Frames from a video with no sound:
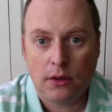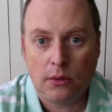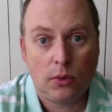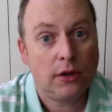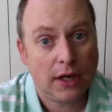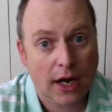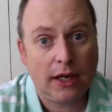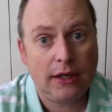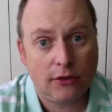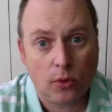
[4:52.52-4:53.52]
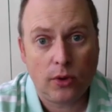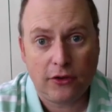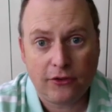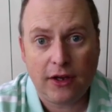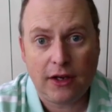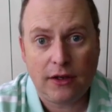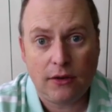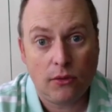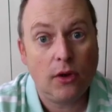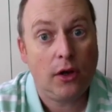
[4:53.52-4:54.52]
well, God is going to say,
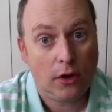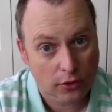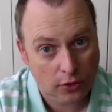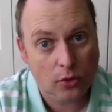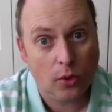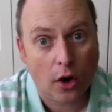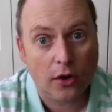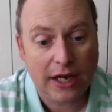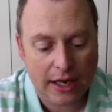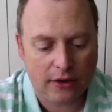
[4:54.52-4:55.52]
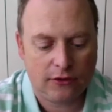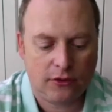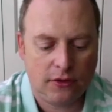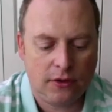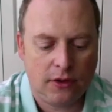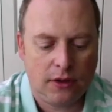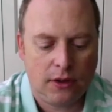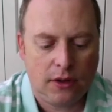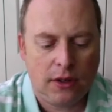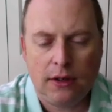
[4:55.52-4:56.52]
"You are next."
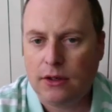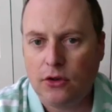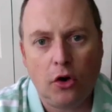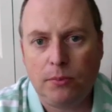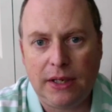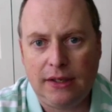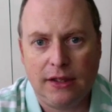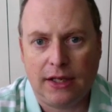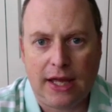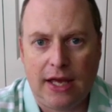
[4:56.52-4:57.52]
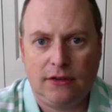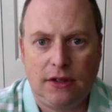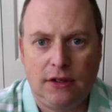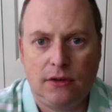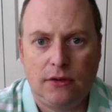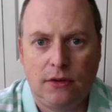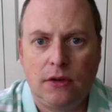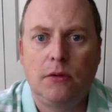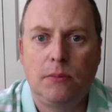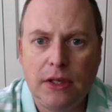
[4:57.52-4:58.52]
Don't be like Anti.
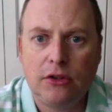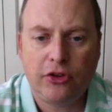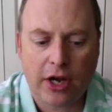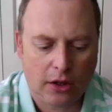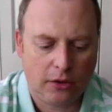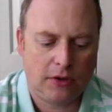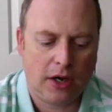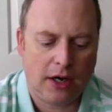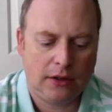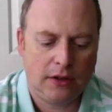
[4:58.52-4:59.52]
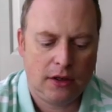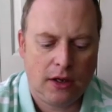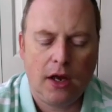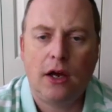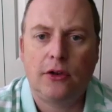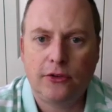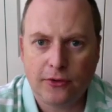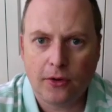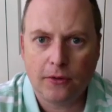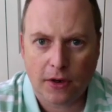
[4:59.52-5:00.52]
Be a child of God.
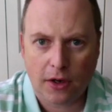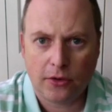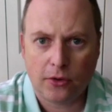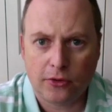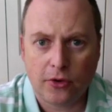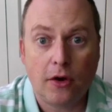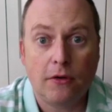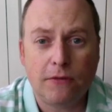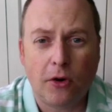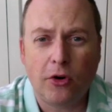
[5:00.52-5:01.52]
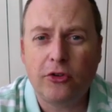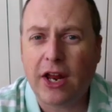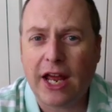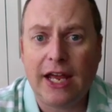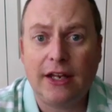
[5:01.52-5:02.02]
Serve others first and